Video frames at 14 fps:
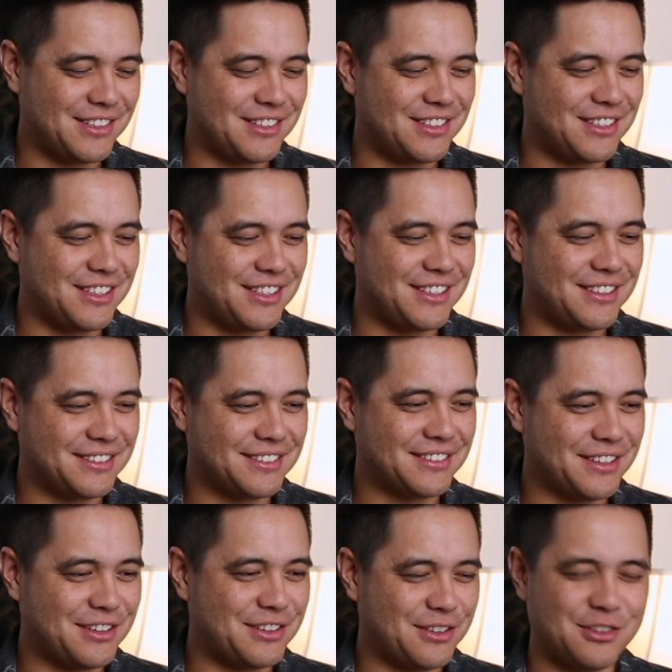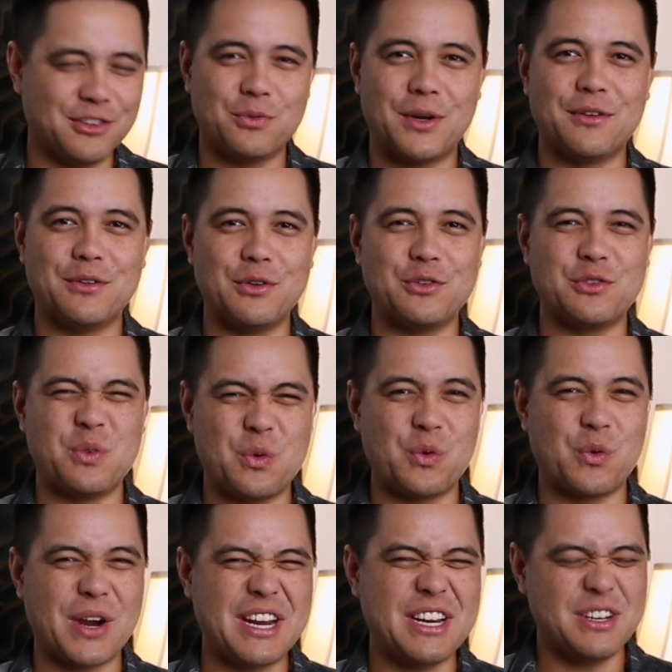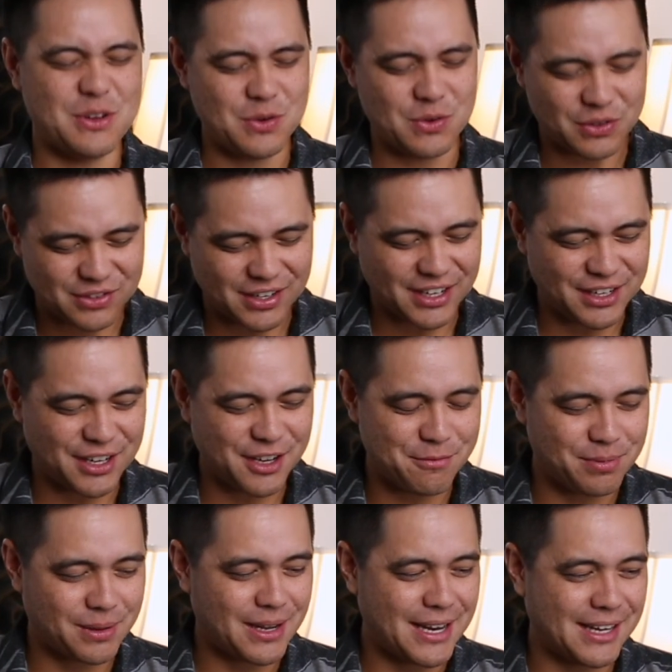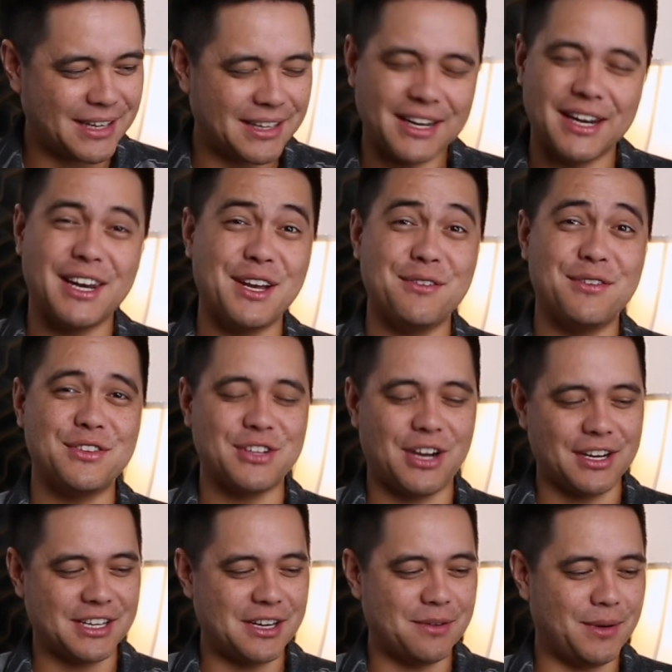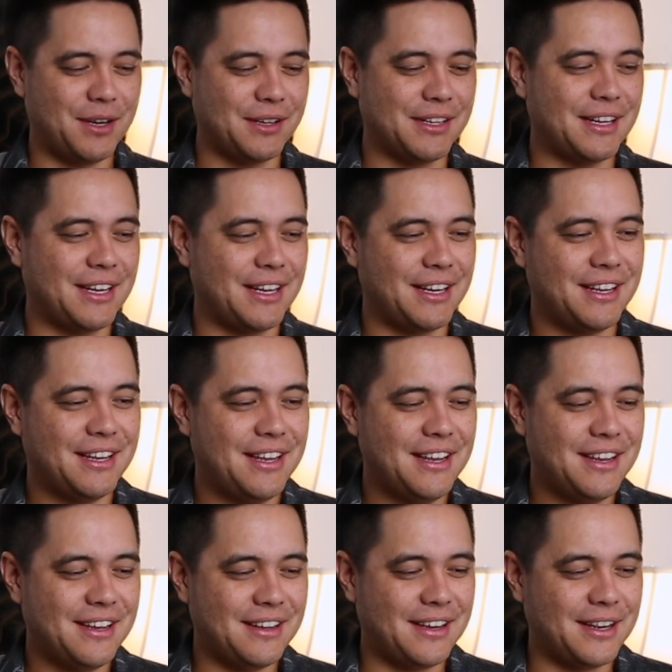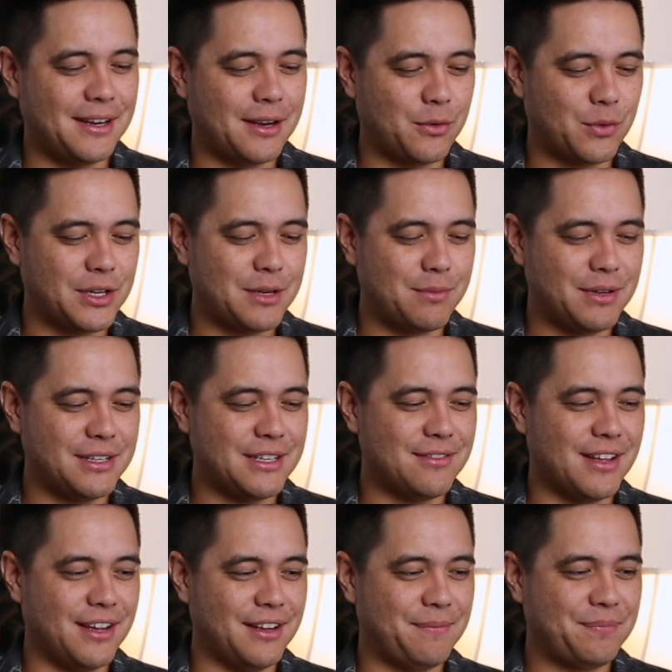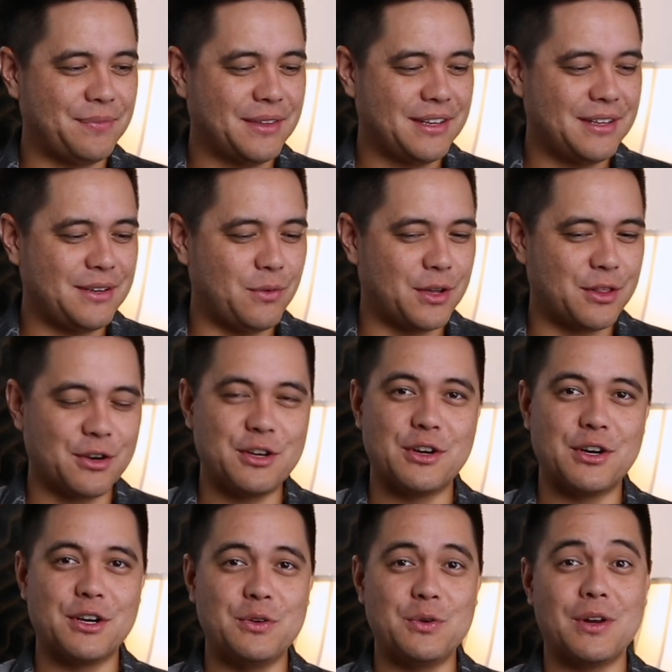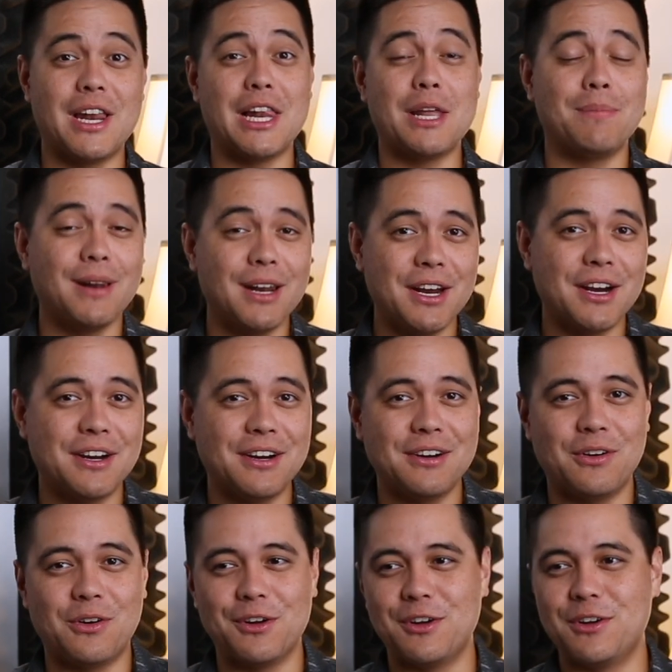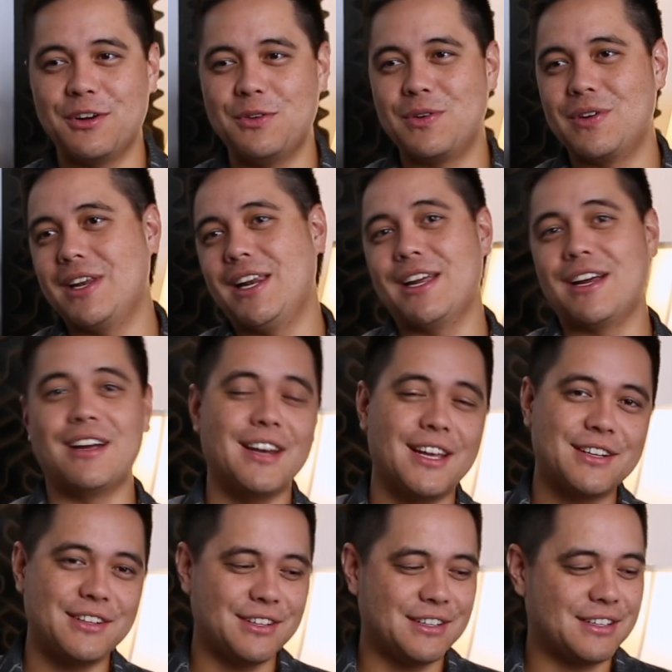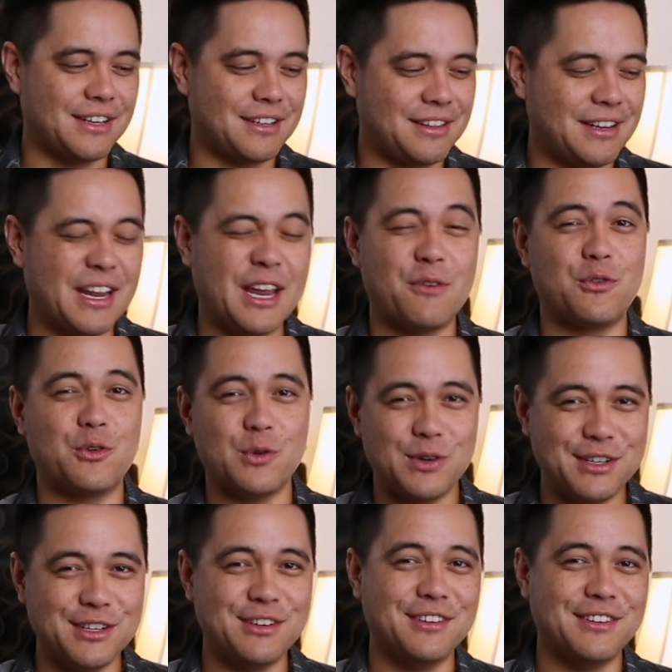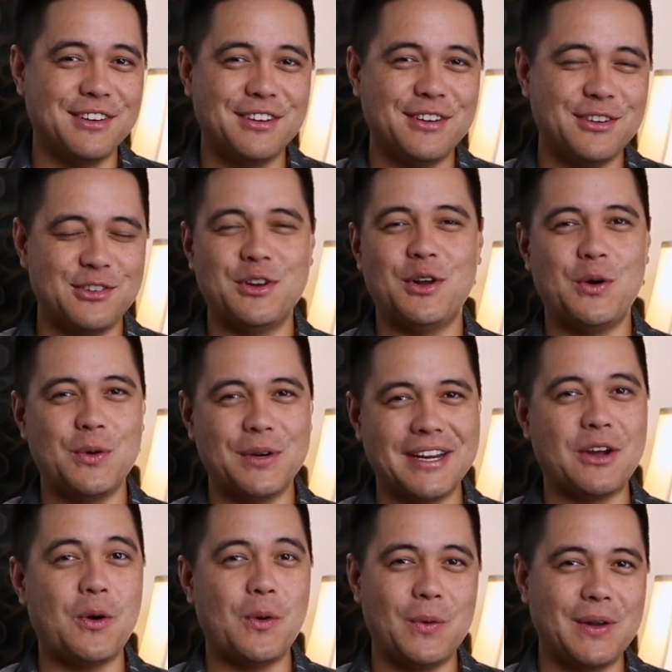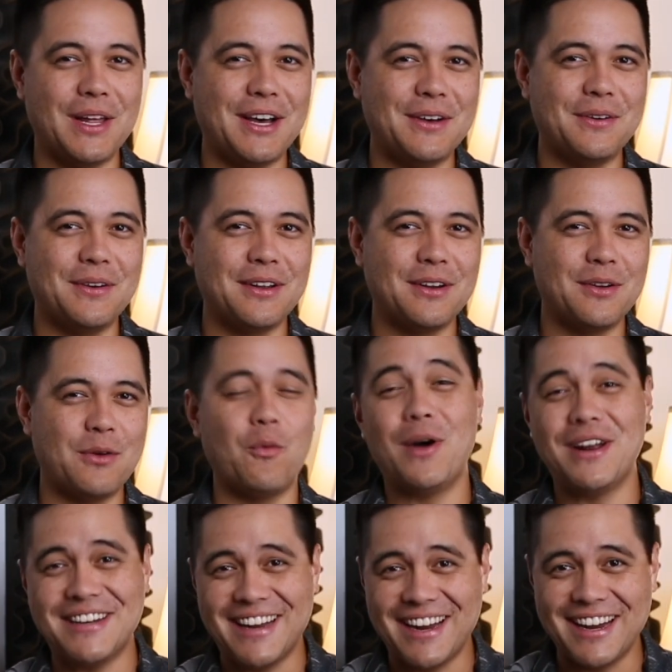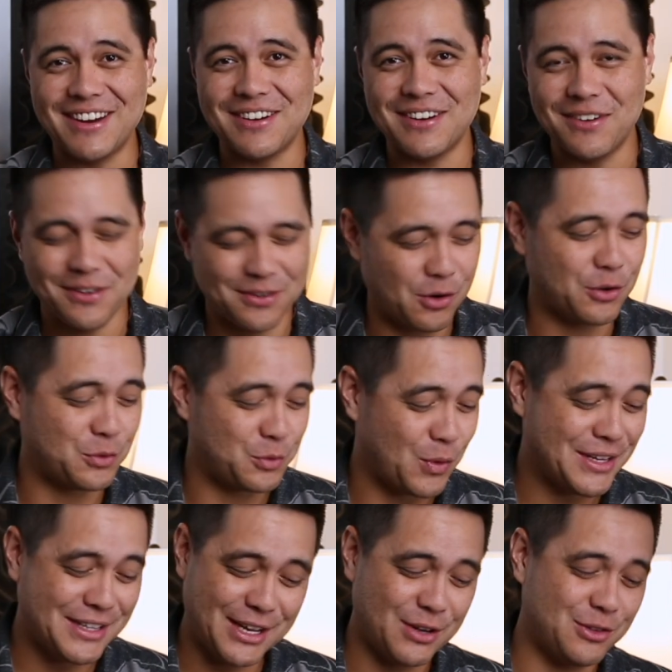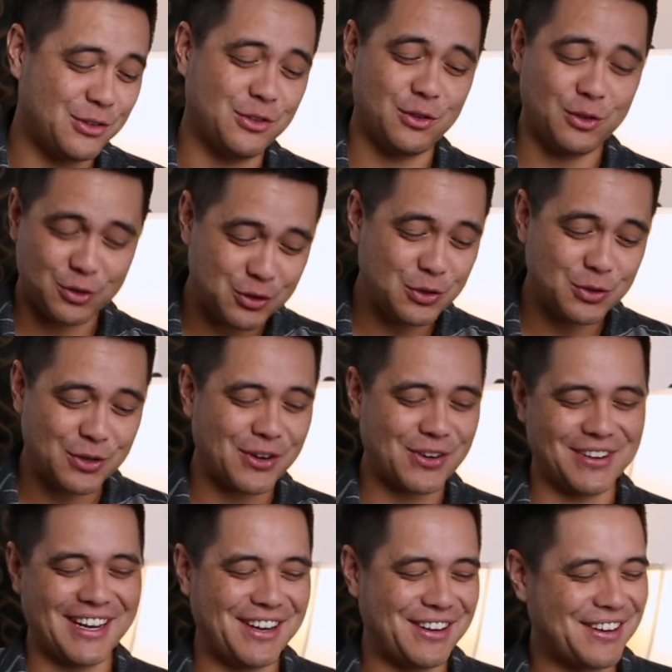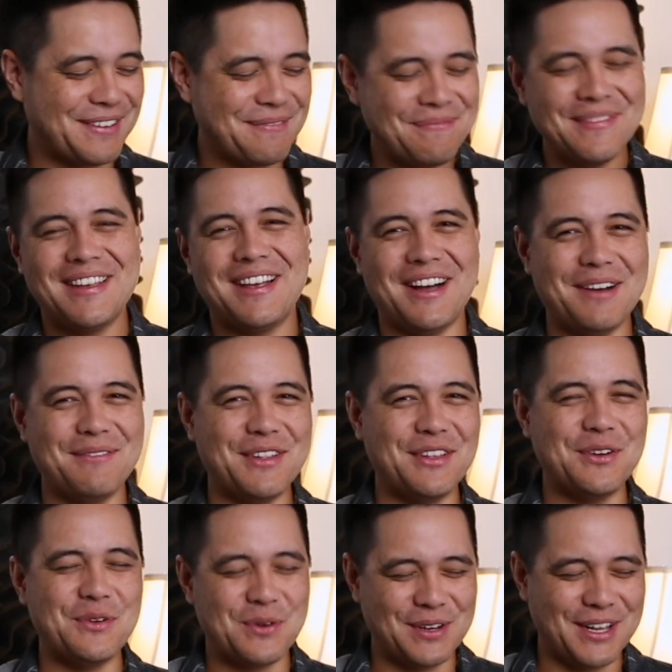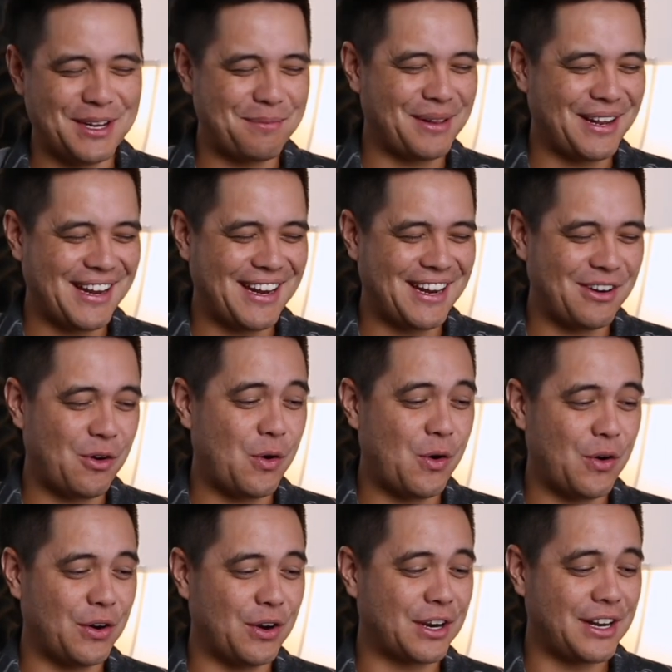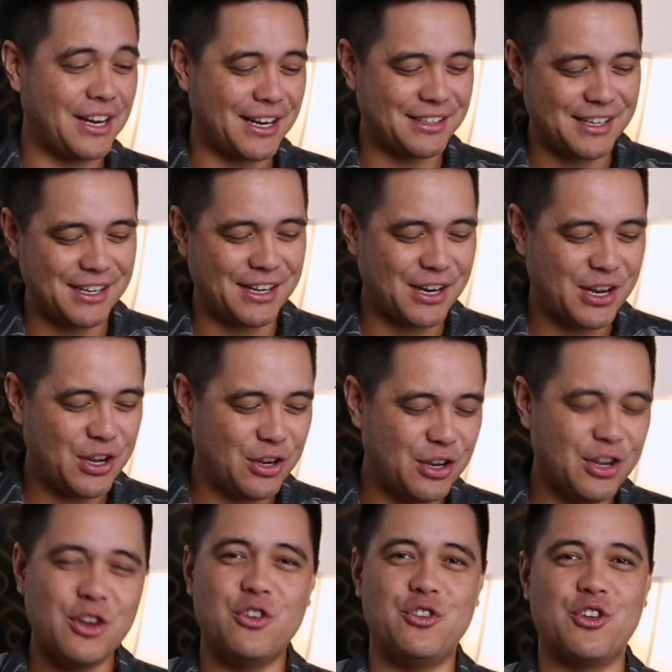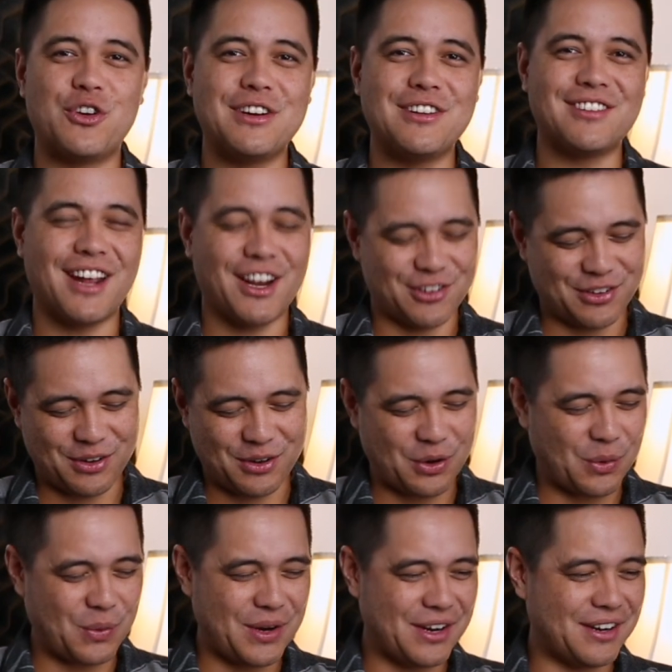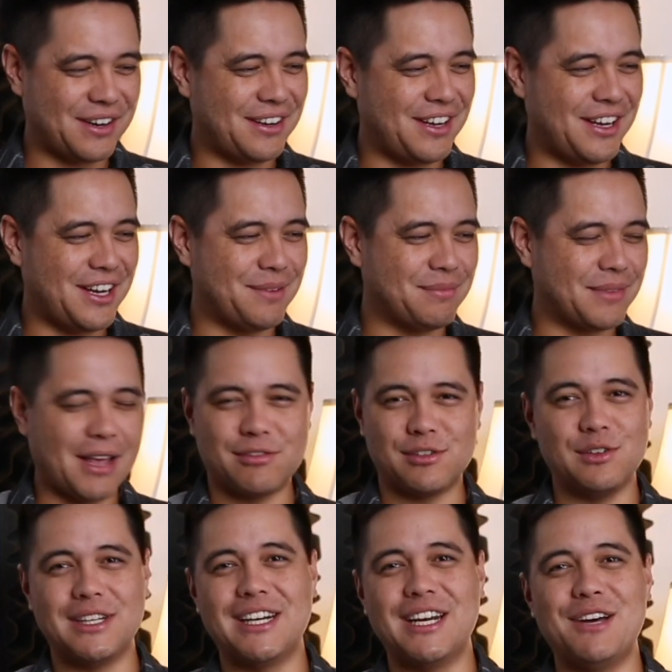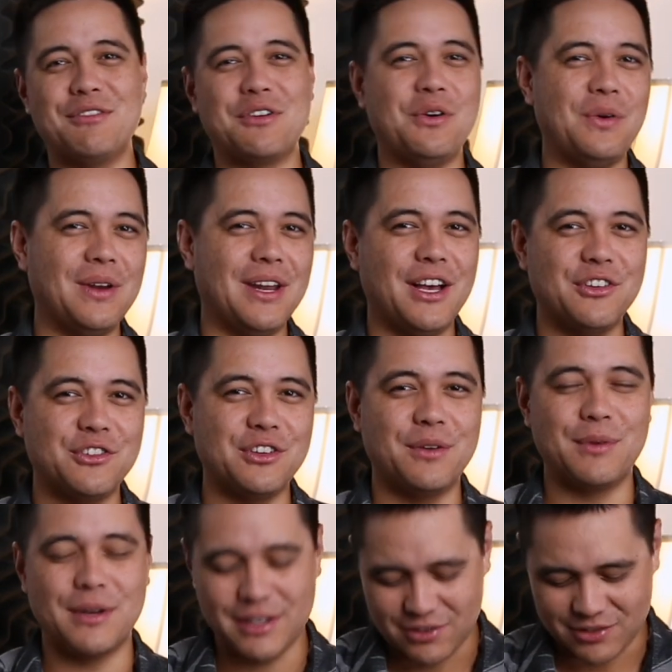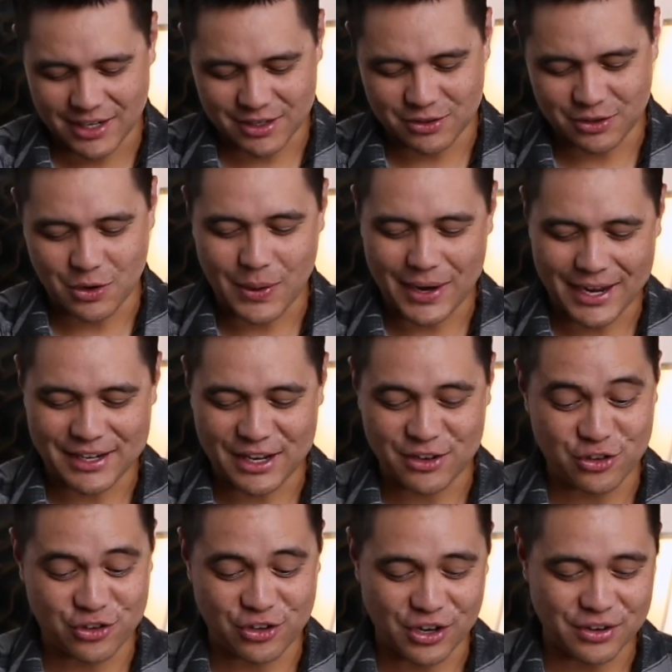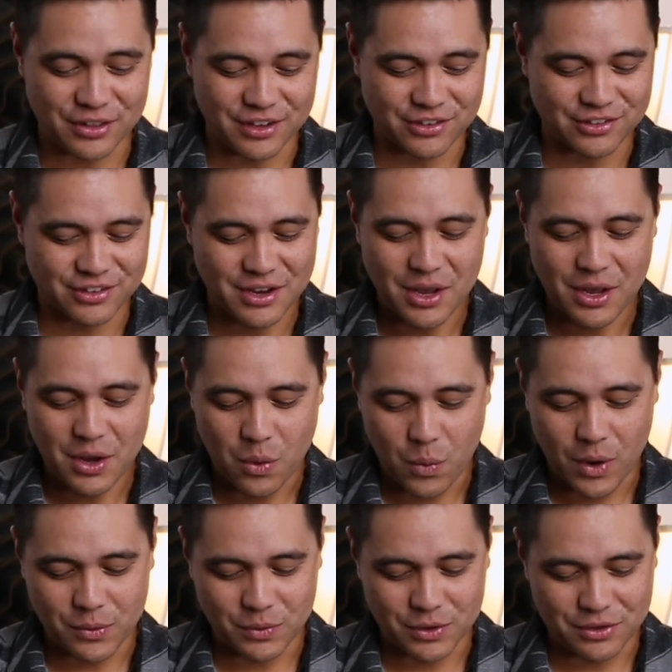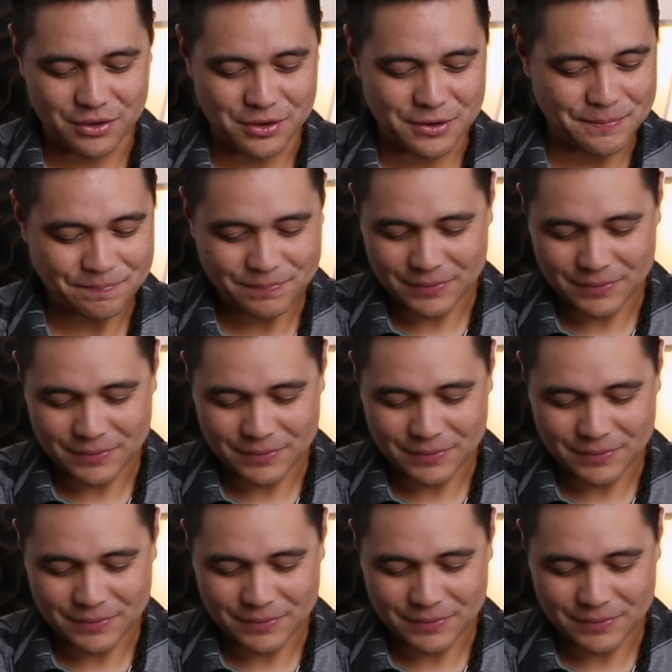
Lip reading: It's just one of those great ukes that I love playing and I love talking about. And I really believe that whether you're an ukulele player or you're an ukulele collector, I think everyone should own a ko'olau one day, or one day sooner or later, in their ukulele playing or collecting journey slash career. Absolutely love ko'olau, so I'm really excited to go ahead and share this one with you.